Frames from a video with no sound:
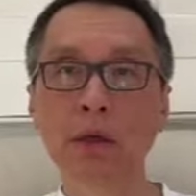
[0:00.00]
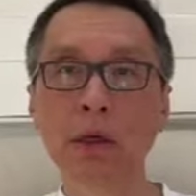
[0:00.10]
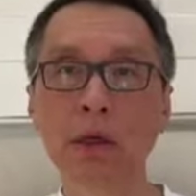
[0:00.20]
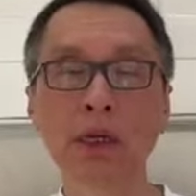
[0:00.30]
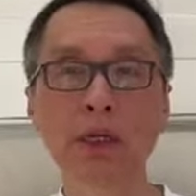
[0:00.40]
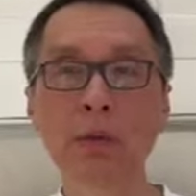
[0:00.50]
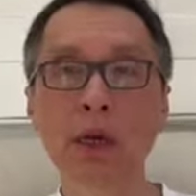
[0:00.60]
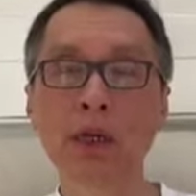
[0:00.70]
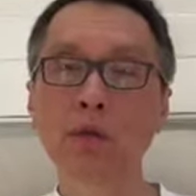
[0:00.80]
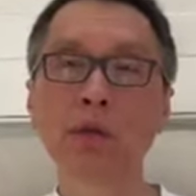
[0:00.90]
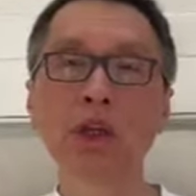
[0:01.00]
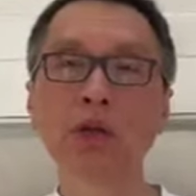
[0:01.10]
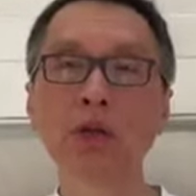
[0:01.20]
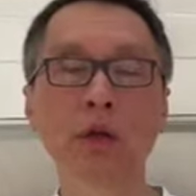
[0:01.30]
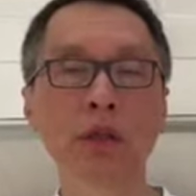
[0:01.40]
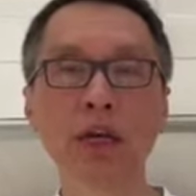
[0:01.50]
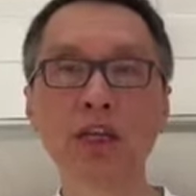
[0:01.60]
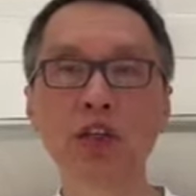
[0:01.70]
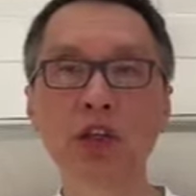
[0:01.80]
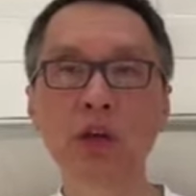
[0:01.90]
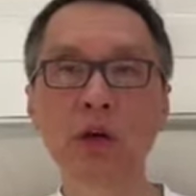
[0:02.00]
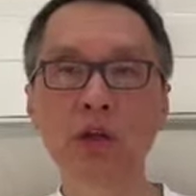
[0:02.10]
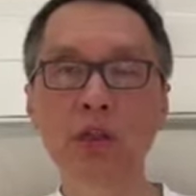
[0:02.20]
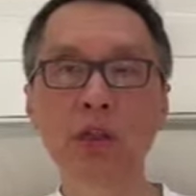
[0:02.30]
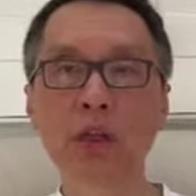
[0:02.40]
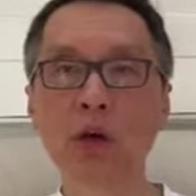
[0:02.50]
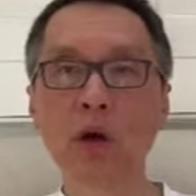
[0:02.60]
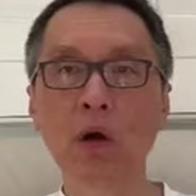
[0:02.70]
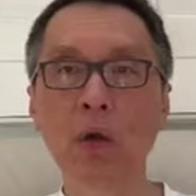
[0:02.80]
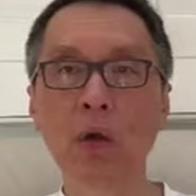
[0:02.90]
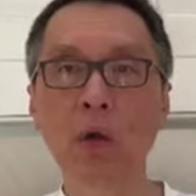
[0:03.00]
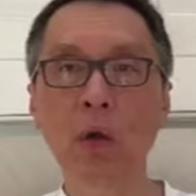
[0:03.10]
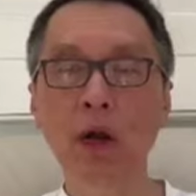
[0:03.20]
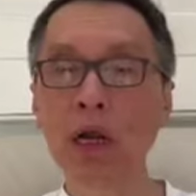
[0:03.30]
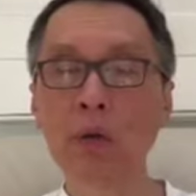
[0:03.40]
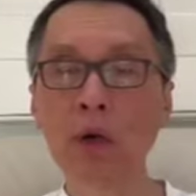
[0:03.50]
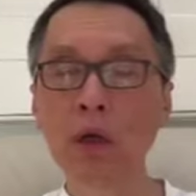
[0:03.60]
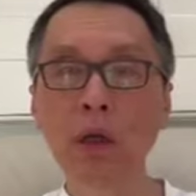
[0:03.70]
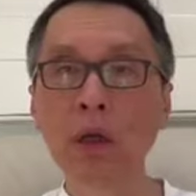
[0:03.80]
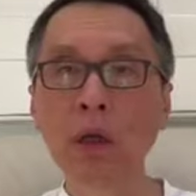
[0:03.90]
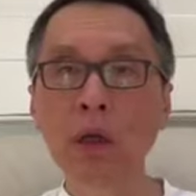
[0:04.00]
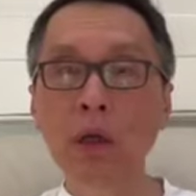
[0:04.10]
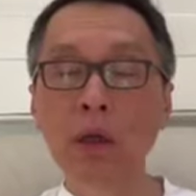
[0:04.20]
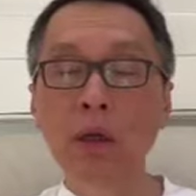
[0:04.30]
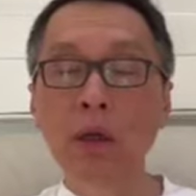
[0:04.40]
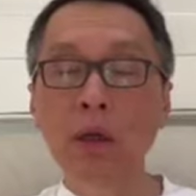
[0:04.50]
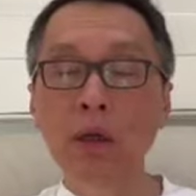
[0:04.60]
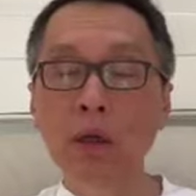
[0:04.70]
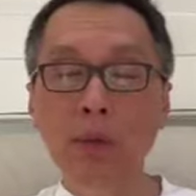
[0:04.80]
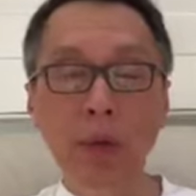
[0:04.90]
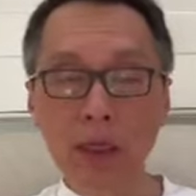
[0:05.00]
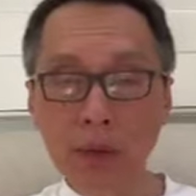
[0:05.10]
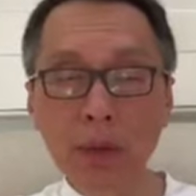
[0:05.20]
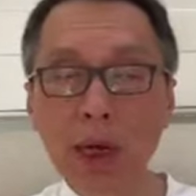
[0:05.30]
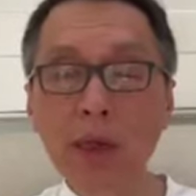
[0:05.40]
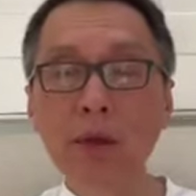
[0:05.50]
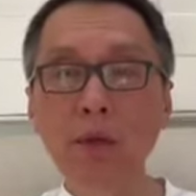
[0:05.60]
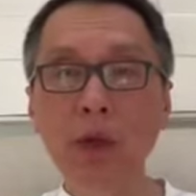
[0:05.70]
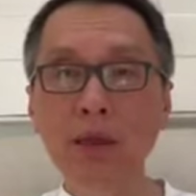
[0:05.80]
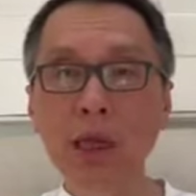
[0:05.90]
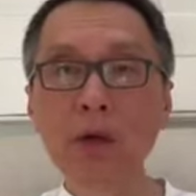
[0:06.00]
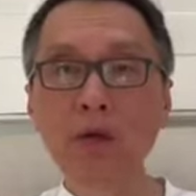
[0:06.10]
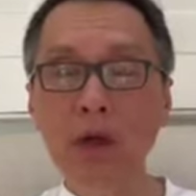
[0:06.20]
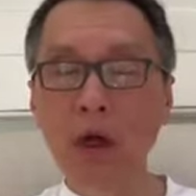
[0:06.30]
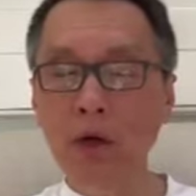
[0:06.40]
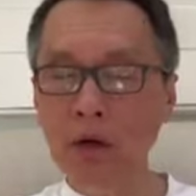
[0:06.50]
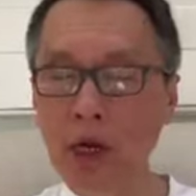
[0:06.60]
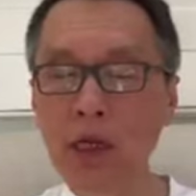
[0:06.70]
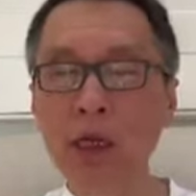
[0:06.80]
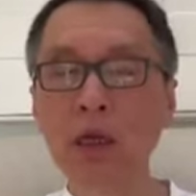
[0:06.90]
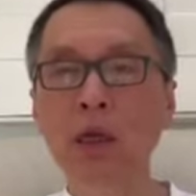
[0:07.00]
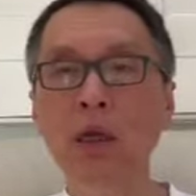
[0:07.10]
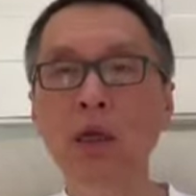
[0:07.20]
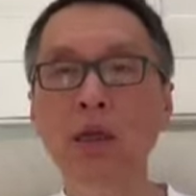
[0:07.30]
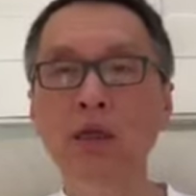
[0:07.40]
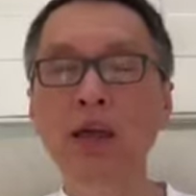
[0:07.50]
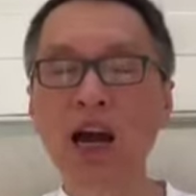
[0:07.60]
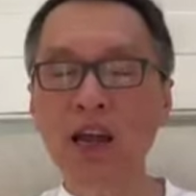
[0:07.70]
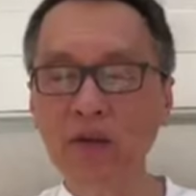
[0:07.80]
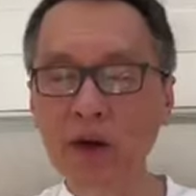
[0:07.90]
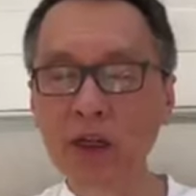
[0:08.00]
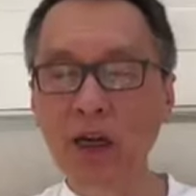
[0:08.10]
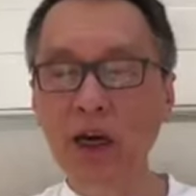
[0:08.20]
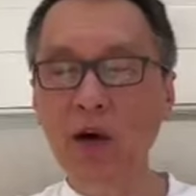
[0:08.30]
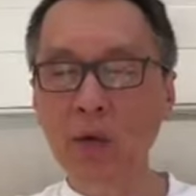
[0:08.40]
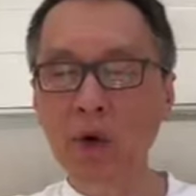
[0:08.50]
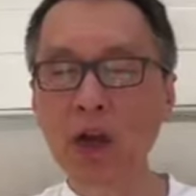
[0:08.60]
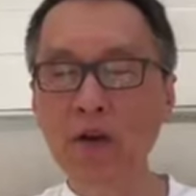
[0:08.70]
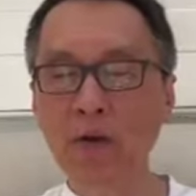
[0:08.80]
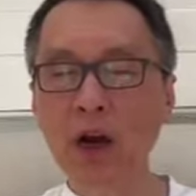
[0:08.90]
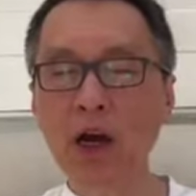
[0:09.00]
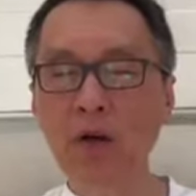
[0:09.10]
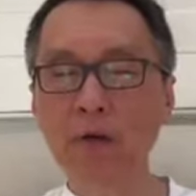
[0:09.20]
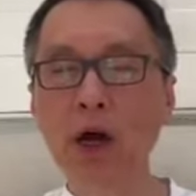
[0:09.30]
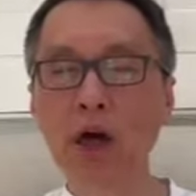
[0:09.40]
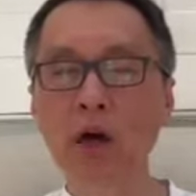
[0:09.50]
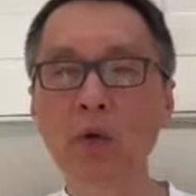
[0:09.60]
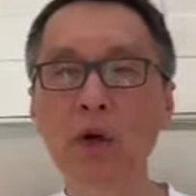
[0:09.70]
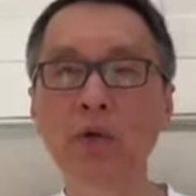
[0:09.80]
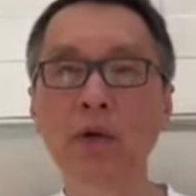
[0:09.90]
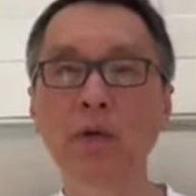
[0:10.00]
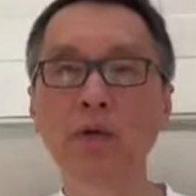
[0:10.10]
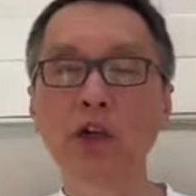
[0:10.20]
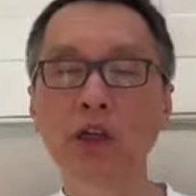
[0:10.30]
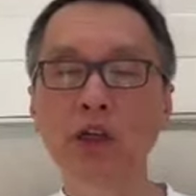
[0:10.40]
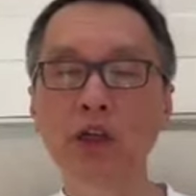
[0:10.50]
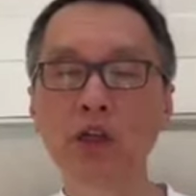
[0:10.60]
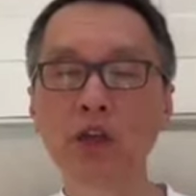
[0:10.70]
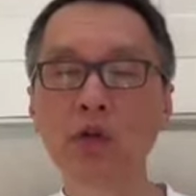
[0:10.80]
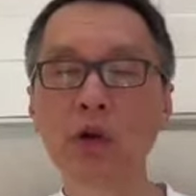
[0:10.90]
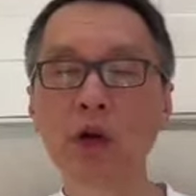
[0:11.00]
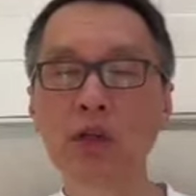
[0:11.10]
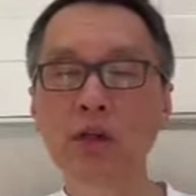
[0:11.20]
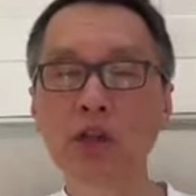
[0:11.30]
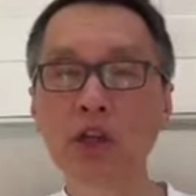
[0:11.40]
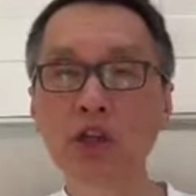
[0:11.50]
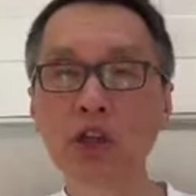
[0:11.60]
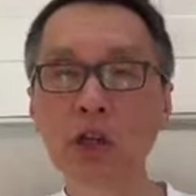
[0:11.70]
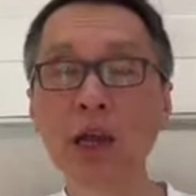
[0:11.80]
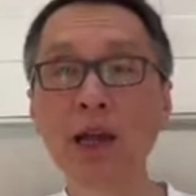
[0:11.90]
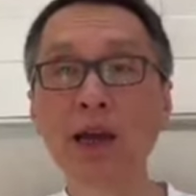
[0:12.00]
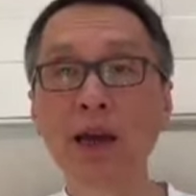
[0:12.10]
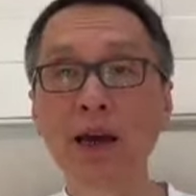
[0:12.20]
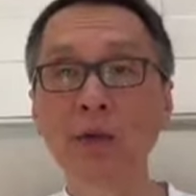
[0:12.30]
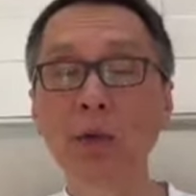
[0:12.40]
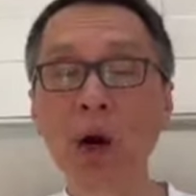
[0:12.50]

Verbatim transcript: Okay, it doesn't matter it's Wing Chun or Tai Chi or Xing Yi or, or whatever. Bottom line, when things already divert away, far, far away from General Chi Guang's teaching, and